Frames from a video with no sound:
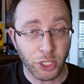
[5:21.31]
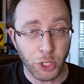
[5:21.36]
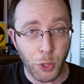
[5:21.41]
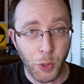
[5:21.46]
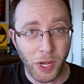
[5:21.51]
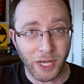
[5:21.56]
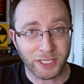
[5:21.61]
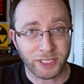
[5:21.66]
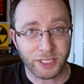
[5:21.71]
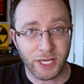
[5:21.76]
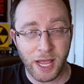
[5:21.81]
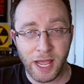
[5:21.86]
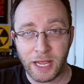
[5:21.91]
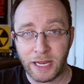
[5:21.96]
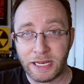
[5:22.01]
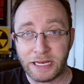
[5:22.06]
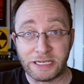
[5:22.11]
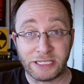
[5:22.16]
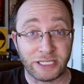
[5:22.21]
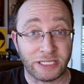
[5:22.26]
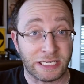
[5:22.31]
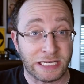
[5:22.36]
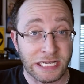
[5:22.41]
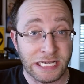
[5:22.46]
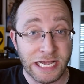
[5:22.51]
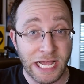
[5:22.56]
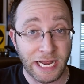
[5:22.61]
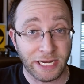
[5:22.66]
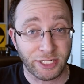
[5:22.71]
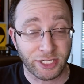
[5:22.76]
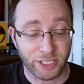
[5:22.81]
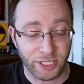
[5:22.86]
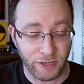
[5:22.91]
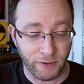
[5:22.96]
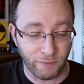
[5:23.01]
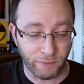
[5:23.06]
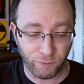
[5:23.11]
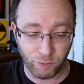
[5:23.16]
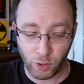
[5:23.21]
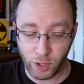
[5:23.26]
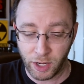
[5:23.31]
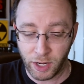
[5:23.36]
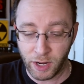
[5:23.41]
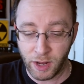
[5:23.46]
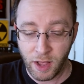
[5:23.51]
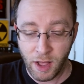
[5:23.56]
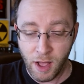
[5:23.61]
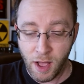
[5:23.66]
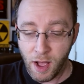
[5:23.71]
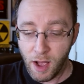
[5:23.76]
USA, it's THC free.